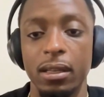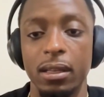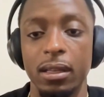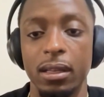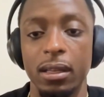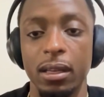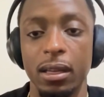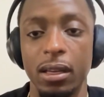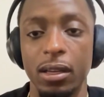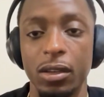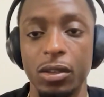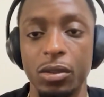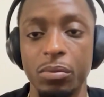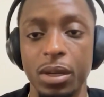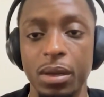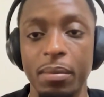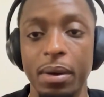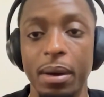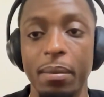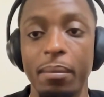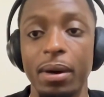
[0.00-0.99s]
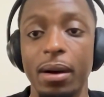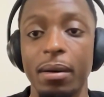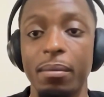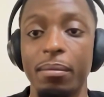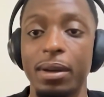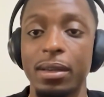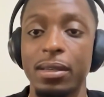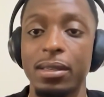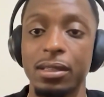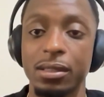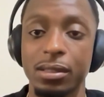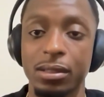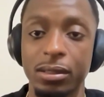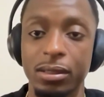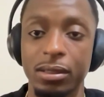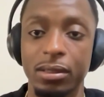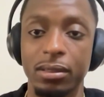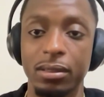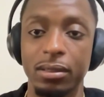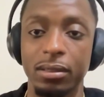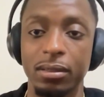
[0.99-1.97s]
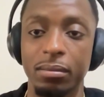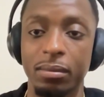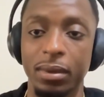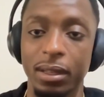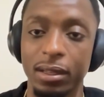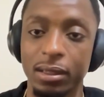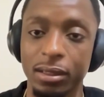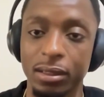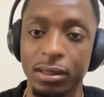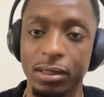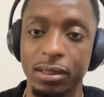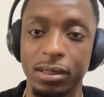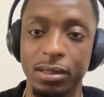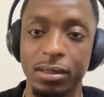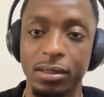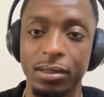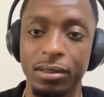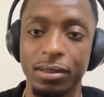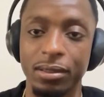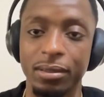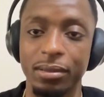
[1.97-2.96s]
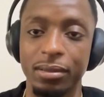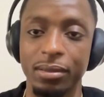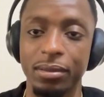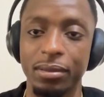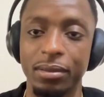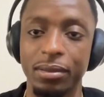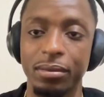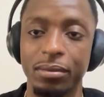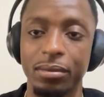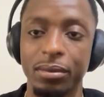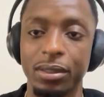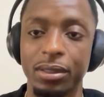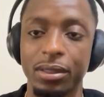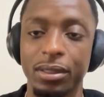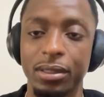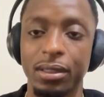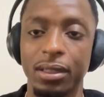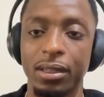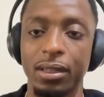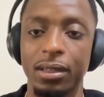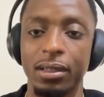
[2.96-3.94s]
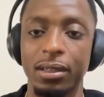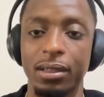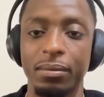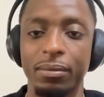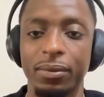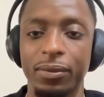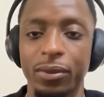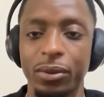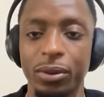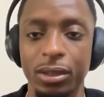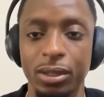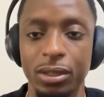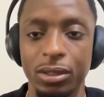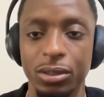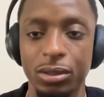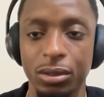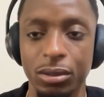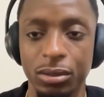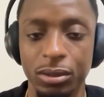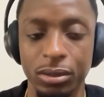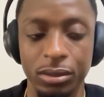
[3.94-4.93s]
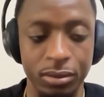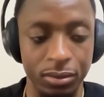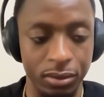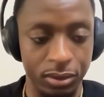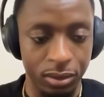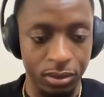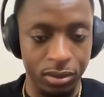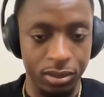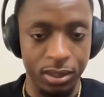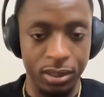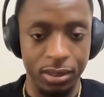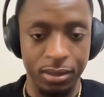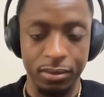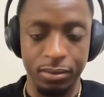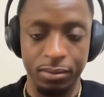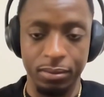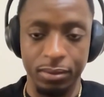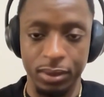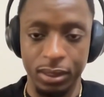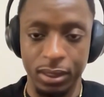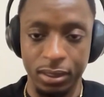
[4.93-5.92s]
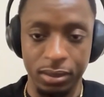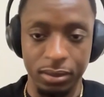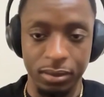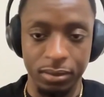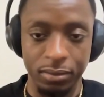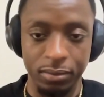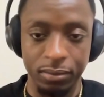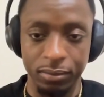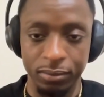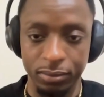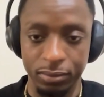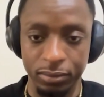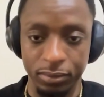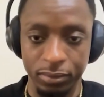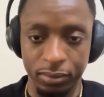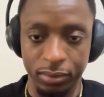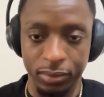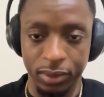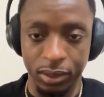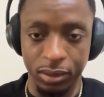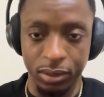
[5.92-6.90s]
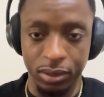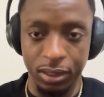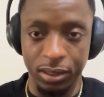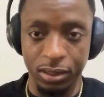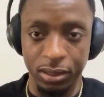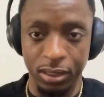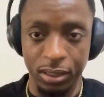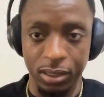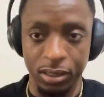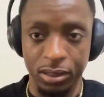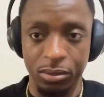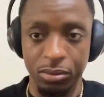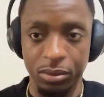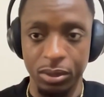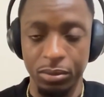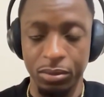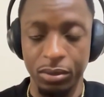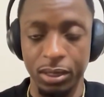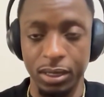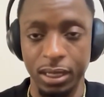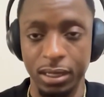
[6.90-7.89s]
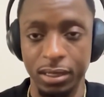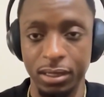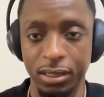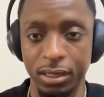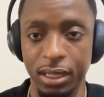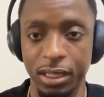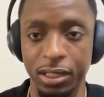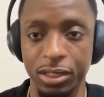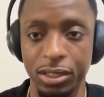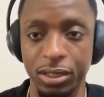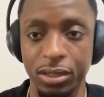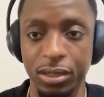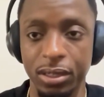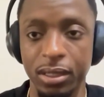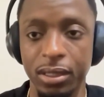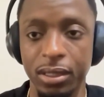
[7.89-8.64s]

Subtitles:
It was me, my mom, my sister, my little sister, which I'm 4 years older than, and it was us three really that took that journey.